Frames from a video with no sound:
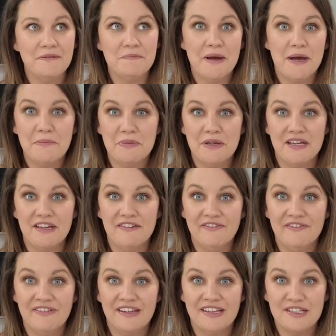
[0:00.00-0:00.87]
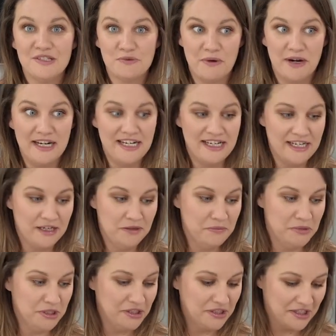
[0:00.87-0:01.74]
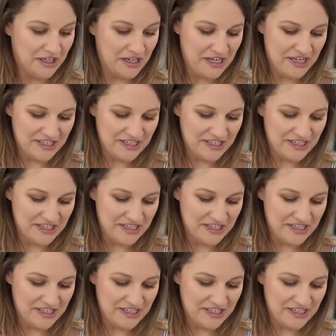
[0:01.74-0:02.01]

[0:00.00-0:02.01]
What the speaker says: pet peeve is writing in a book.